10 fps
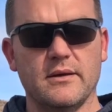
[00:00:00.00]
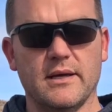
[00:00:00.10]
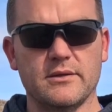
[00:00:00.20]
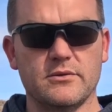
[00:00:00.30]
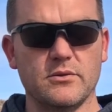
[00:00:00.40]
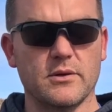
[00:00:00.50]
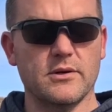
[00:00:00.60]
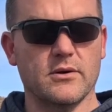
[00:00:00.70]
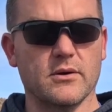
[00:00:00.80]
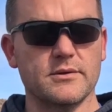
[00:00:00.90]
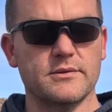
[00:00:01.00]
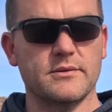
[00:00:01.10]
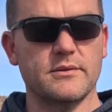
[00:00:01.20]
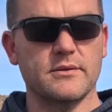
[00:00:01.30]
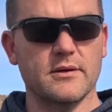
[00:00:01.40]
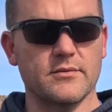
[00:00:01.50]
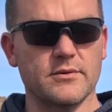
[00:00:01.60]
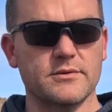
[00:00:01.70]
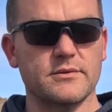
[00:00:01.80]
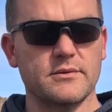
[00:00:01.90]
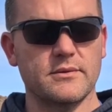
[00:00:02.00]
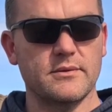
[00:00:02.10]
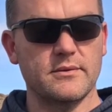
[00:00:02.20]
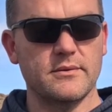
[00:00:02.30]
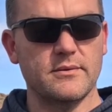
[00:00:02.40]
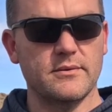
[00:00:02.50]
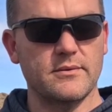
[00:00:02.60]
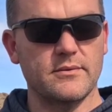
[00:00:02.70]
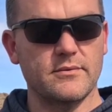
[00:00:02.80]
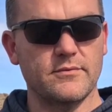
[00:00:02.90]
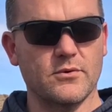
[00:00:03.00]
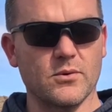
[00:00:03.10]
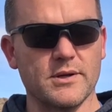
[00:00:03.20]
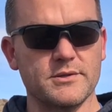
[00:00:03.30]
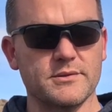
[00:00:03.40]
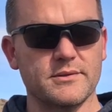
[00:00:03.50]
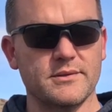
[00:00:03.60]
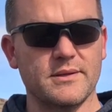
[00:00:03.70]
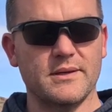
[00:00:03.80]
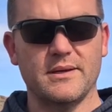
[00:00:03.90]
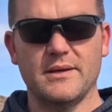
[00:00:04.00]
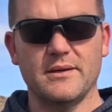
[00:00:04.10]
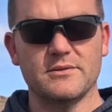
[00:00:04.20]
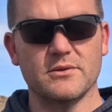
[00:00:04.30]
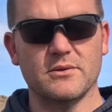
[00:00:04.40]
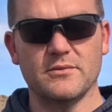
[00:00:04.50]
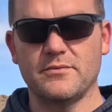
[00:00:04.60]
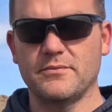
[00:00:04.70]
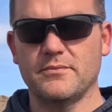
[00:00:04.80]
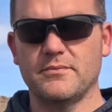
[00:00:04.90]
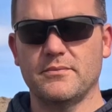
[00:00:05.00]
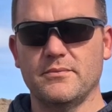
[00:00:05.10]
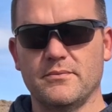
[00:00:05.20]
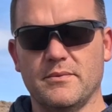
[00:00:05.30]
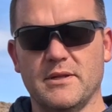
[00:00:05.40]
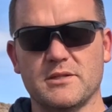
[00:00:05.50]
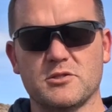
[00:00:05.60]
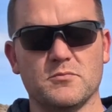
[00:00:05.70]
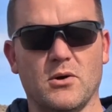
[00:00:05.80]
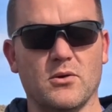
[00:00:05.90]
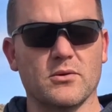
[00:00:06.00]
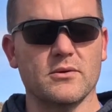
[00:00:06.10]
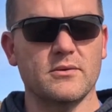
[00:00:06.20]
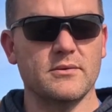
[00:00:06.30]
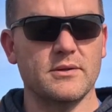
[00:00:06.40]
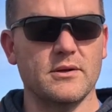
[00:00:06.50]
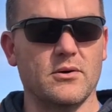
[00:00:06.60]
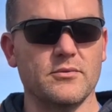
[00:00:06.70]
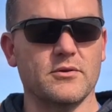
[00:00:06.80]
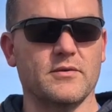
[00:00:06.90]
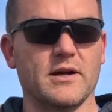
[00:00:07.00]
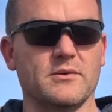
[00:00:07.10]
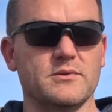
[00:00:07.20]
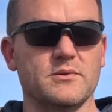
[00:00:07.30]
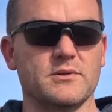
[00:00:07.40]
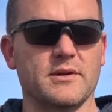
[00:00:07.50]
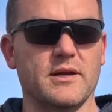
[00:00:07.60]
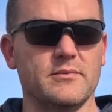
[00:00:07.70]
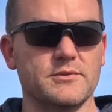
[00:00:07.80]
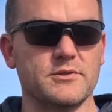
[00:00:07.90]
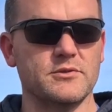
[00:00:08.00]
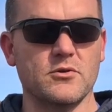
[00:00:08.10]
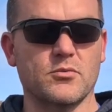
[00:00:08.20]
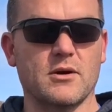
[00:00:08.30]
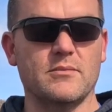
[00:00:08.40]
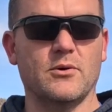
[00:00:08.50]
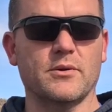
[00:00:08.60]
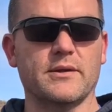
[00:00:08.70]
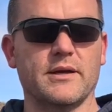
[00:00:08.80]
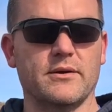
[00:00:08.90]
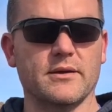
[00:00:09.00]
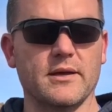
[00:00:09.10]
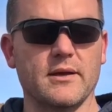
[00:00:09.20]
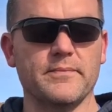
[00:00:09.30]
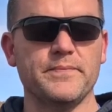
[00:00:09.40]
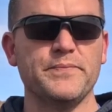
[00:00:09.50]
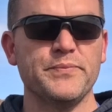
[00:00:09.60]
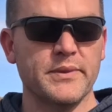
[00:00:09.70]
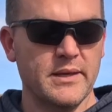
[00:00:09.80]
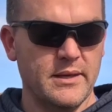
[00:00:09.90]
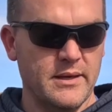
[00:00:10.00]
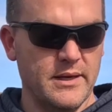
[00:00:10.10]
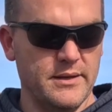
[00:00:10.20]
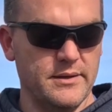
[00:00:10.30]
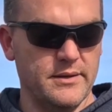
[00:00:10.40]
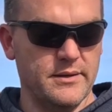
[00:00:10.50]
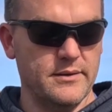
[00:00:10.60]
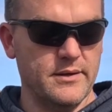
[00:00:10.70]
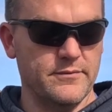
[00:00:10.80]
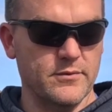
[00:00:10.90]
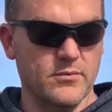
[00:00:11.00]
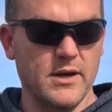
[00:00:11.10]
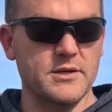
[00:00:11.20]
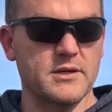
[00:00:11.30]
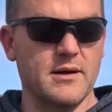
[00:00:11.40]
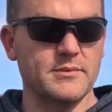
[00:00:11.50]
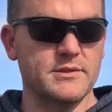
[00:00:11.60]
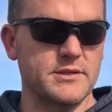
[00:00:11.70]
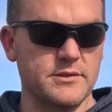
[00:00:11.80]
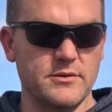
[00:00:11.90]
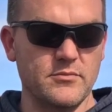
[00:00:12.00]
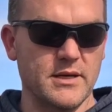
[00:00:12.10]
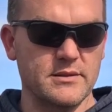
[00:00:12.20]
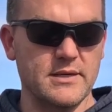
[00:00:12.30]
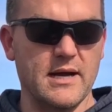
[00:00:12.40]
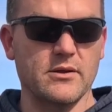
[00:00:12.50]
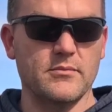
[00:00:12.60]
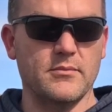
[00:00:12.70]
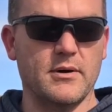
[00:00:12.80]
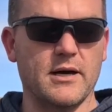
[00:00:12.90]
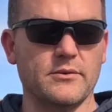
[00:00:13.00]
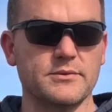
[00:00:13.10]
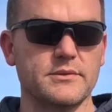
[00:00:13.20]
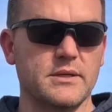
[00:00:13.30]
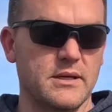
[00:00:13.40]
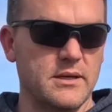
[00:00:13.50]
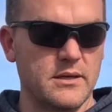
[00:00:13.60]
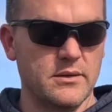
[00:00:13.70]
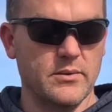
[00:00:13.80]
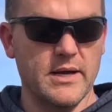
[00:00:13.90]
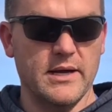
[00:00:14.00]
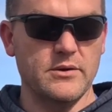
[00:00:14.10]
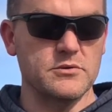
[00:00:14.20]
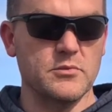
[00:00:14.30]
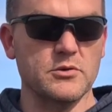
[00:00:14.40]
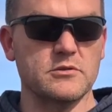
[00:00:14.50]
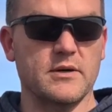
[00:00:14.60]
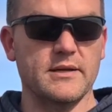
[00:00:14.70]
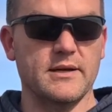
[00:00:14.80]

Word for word: At 200 yards, covers four inches. So if, I mean, that's smaller than all of your vital zones on animals. There's no problem holding that on game. And, uh, and for range compensation, they do make dial models. The way I use most of my